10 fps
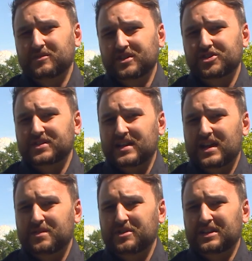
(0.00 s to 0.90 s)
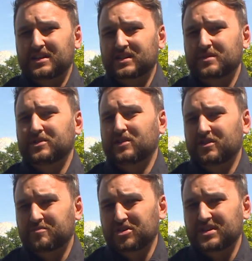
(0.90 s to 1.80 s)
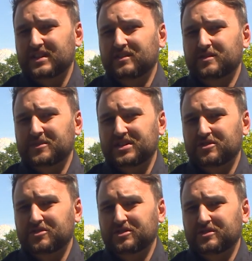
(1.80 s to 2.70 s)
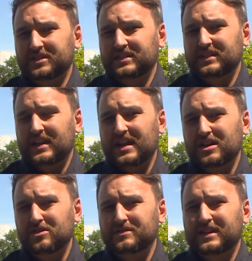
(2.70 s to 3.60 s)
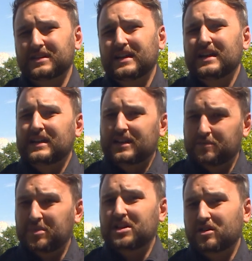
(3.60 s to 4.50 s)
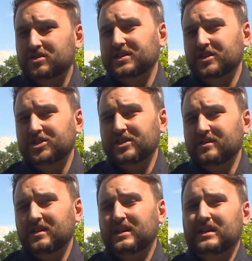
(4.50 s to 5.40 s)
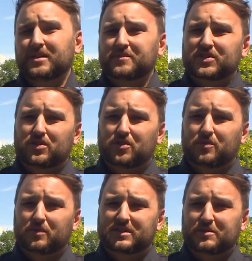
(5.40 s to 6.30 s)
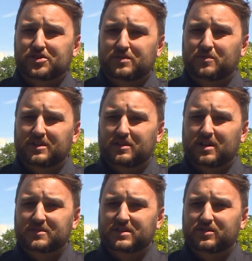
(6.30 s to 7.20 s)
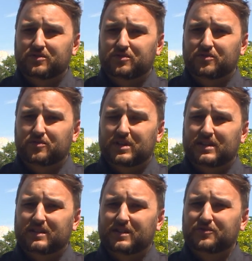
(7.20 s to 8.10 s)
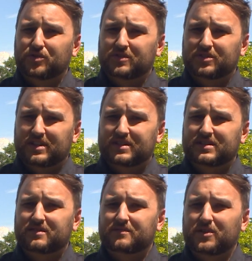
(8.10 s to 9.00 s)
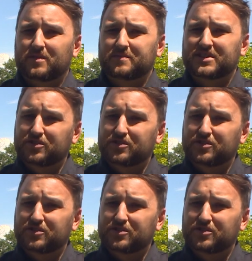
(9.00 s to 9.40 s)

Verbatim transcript: demolitions happen, it kicks up a lot of particulate material into the air that can be carcinogen. Um, so, especially when it comes to uh, leftover dust from